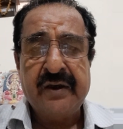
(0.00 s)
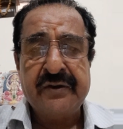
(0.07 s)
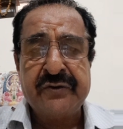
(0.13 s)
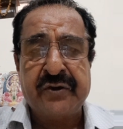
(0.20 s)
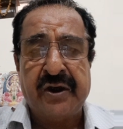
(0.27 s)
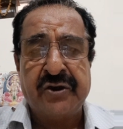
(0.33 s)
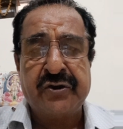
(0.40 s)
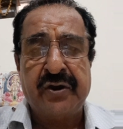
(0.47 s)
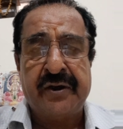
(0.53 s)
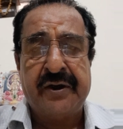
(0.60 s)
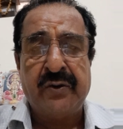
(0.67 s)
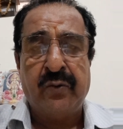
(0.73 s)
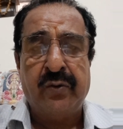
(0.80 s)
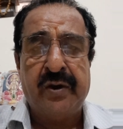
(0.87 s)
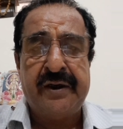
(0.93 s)

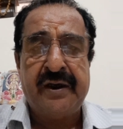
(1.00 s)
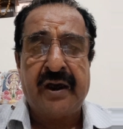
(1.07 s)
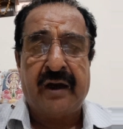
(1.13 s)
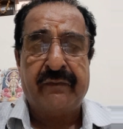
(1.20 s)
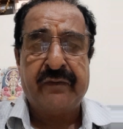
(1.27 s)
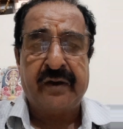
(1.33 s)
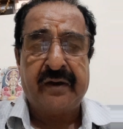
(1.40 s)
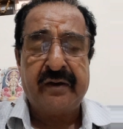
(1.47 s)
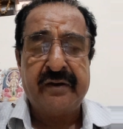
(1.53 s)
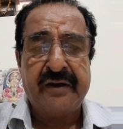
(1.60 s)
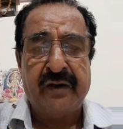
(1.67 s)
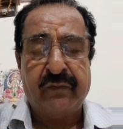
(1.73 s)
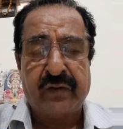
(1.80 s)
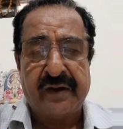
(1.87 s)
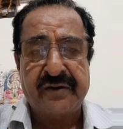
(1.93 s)
stationary only after
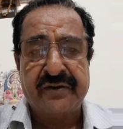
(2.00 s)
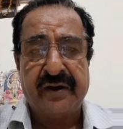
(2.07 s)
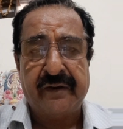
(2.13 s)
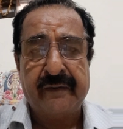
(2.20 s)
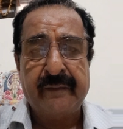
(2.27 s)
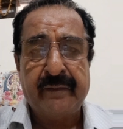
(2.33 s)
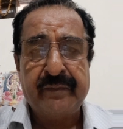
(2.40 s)
differencing.